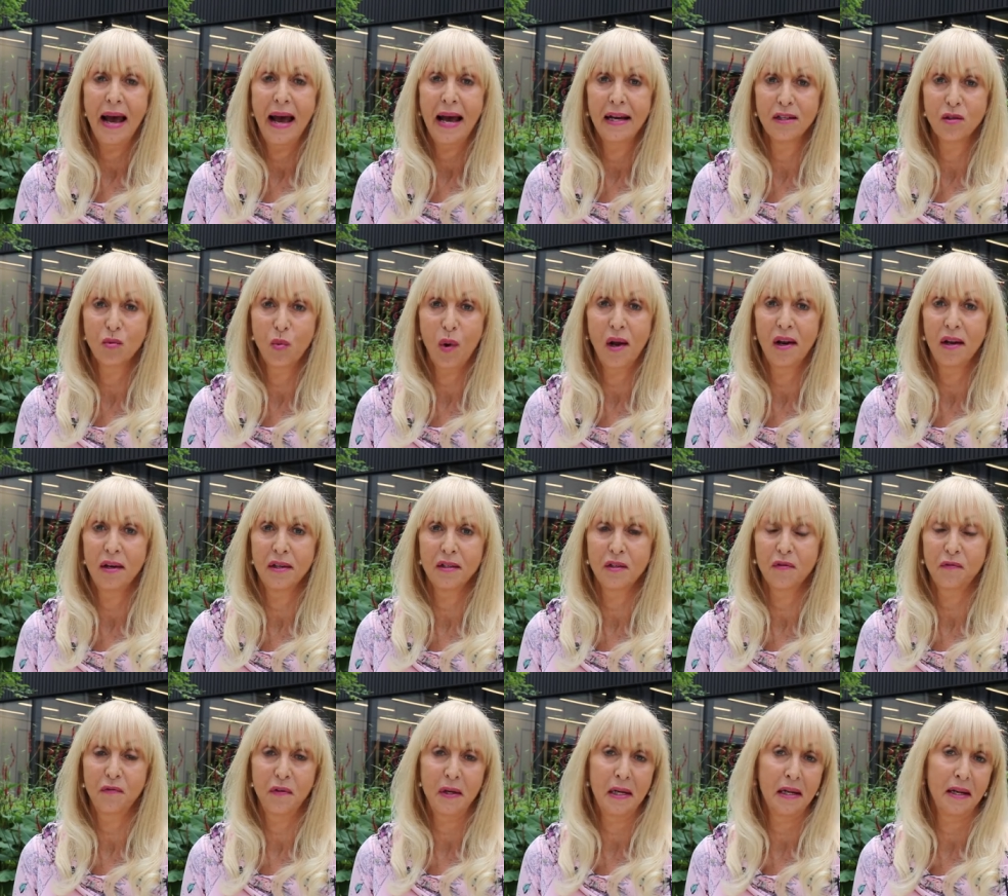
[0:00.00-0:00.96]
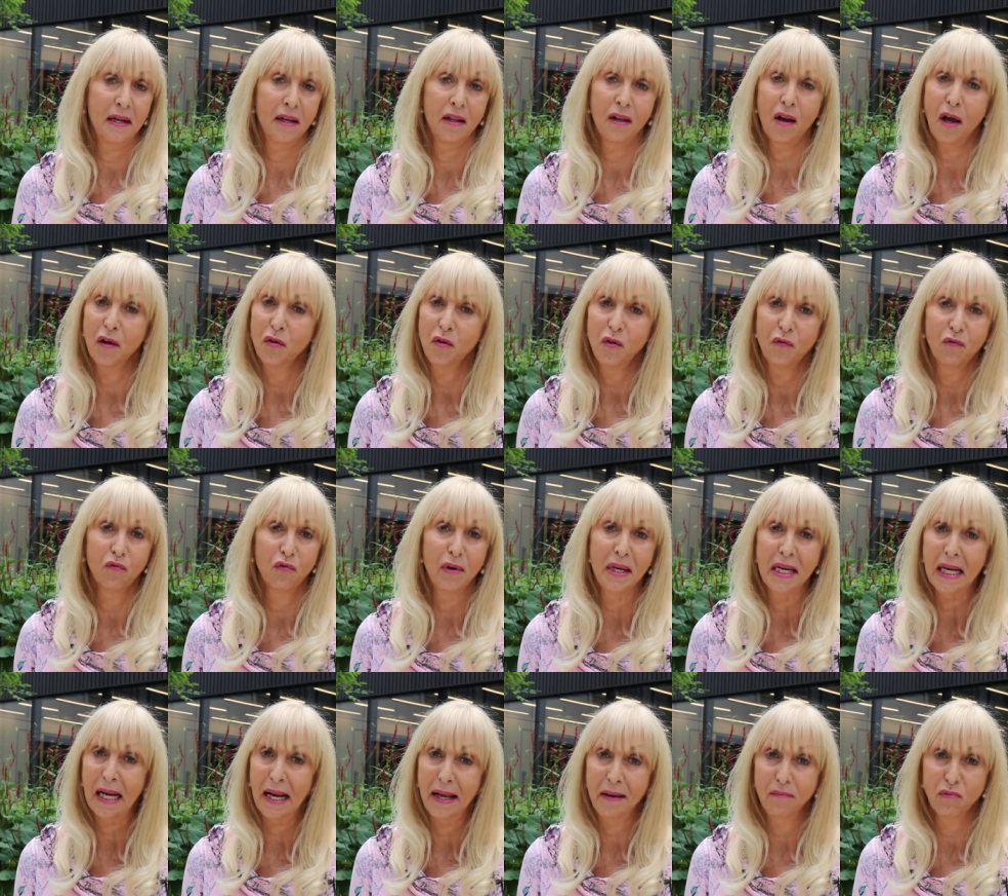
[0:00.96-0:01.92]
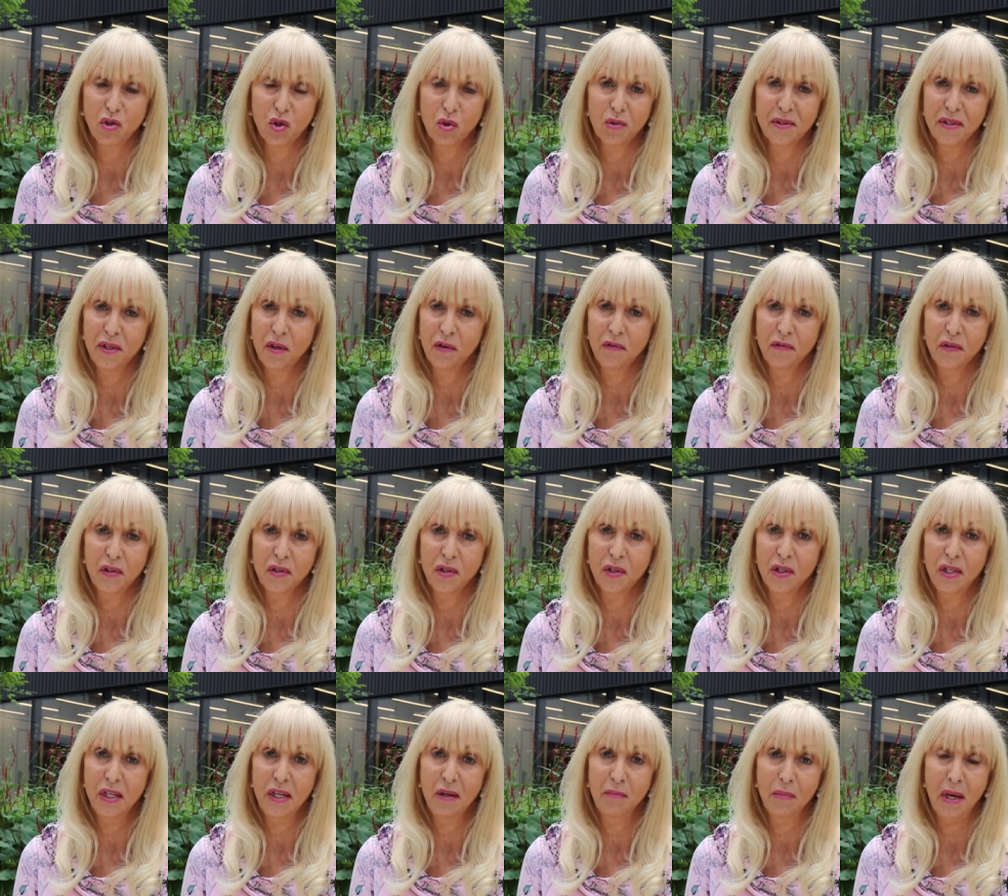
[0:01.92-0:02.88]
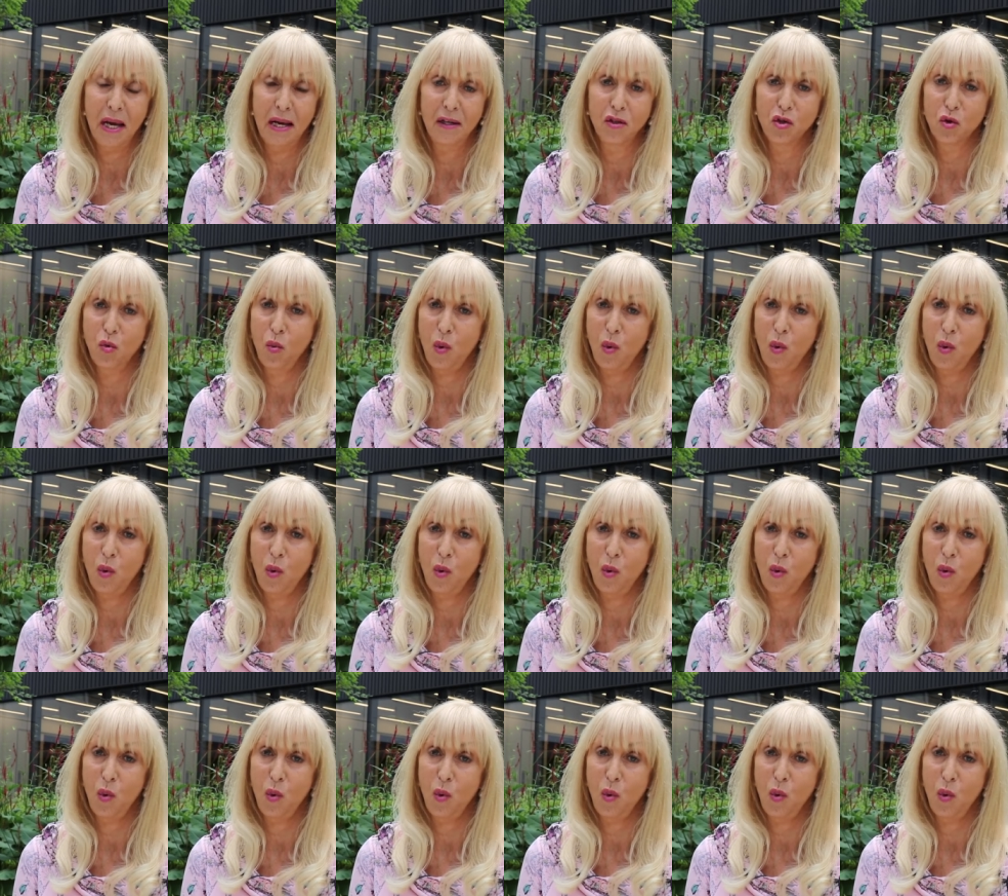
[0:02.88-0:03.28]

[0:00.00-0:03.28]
as well as feeling like you've reclaimed your self-esteem and your